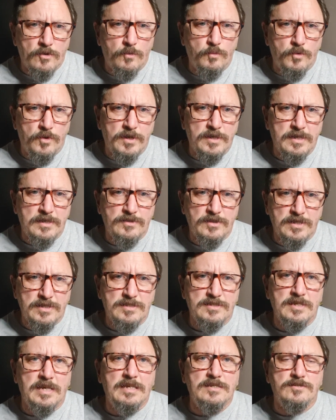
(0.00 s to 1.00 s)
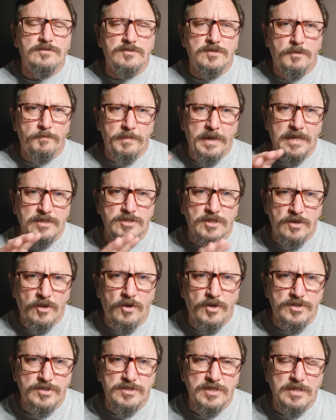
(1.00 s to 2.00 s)
aren't working this season compared to
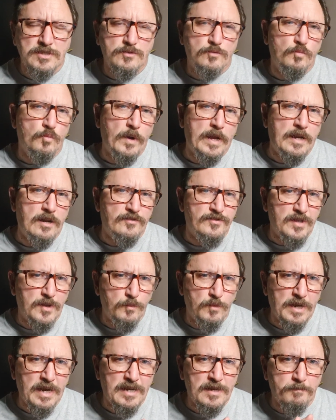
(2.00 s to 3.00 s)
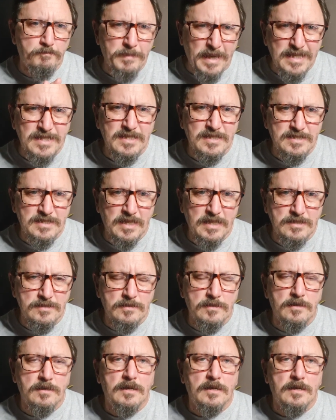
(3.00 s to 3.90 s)
last season, when I think we had a better season.